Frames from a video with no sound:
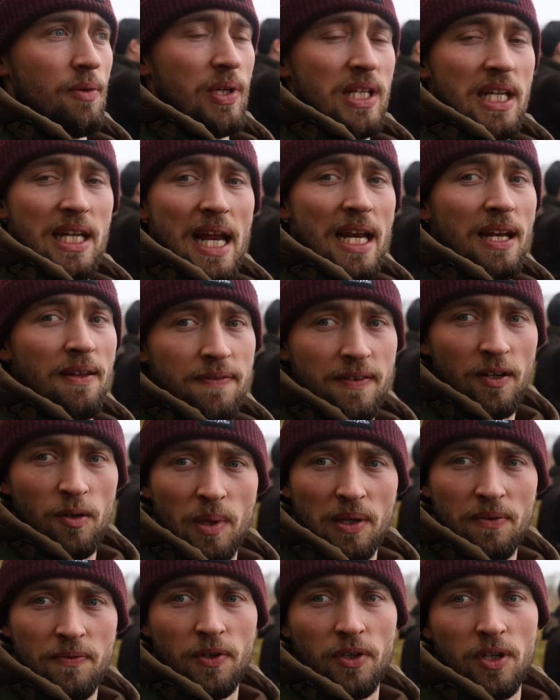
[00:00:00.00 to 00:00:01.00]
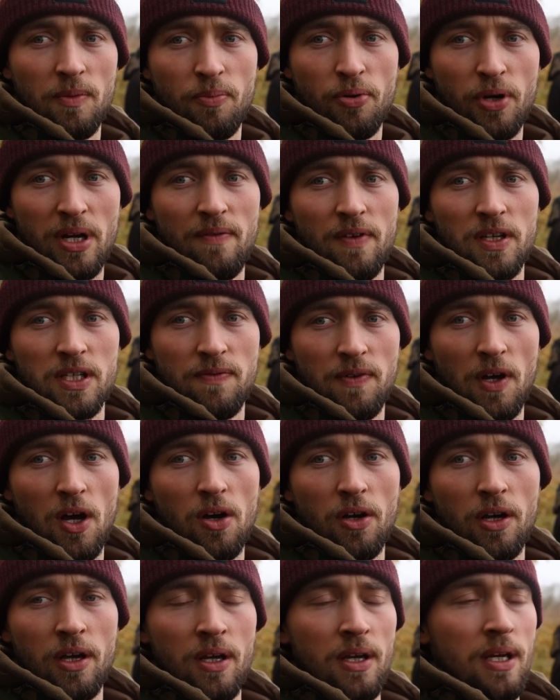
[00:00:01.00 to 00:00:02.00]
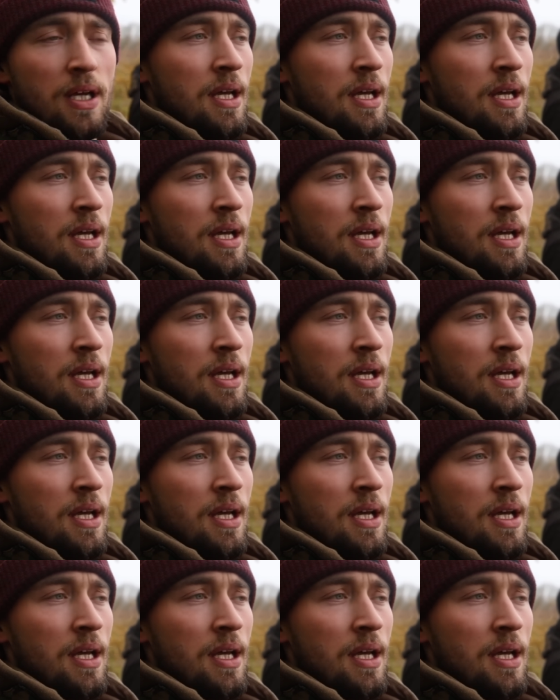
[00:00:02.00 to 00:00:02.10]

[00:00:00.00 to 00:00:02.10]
we did any filming for the previous vlog.